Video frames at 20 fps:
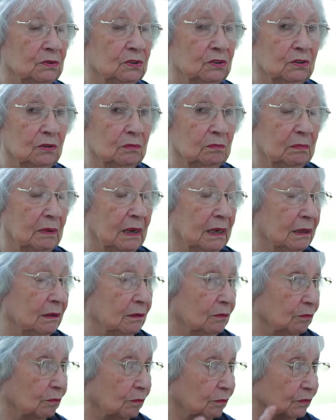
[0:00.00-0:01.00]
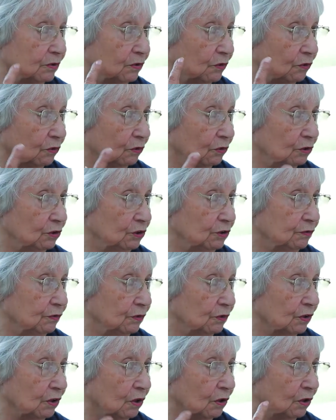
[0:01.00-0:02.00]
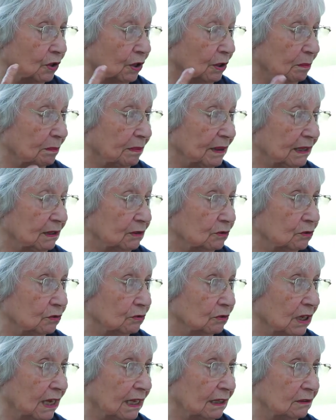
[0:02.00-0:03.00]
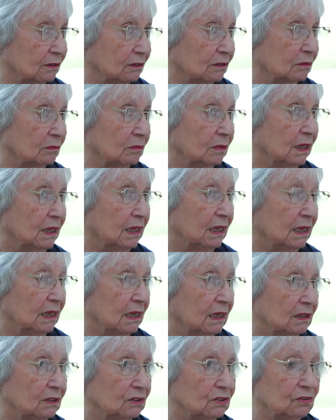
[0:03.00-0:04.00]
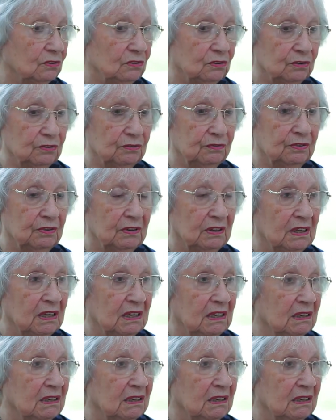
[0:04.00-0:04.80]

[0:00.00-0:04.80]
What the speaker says: So my thoughts for going back to Radom sort of